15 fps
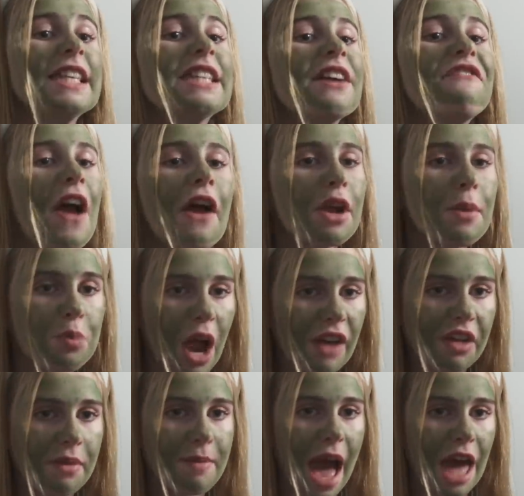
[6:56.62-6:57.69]
is a very
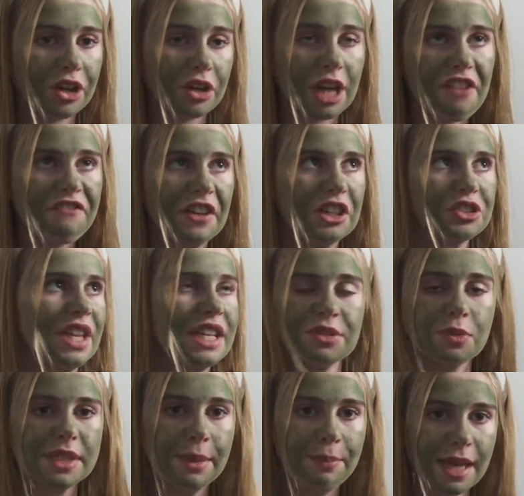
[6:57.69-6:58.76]
private matter, and I figured
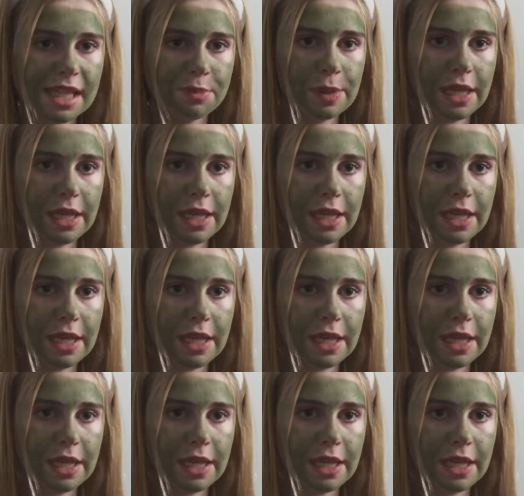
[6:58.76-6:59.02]
this was the best